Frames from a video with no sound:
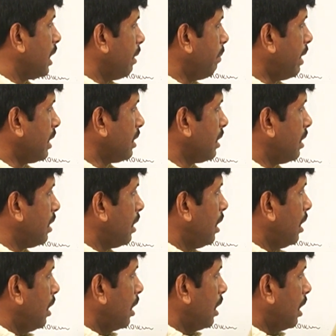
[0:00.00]

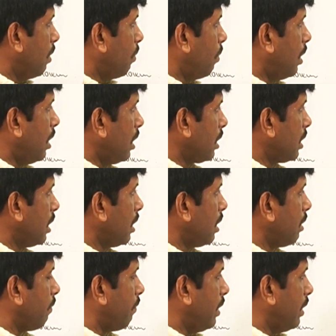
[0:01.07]
Imagine now water